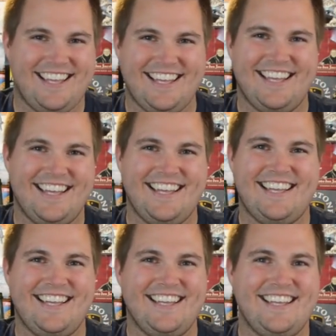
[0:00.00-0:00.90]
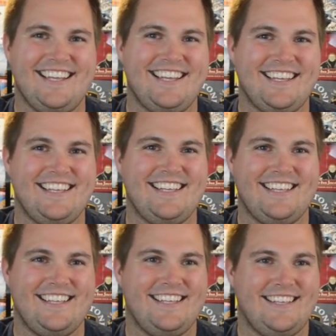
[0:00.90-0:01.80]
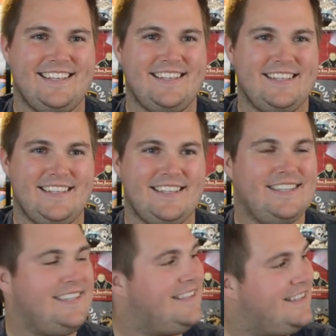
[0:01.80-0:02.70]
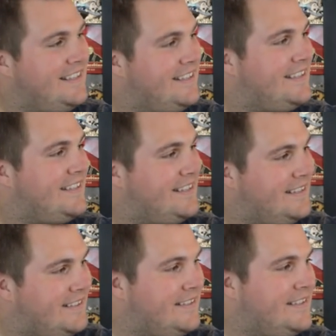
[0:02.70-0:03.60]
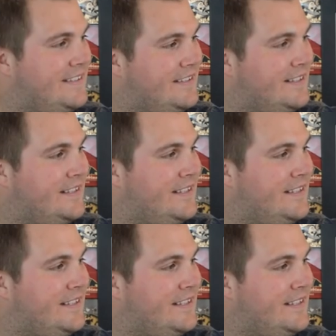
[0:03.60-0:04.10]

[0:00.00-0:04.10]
(silent)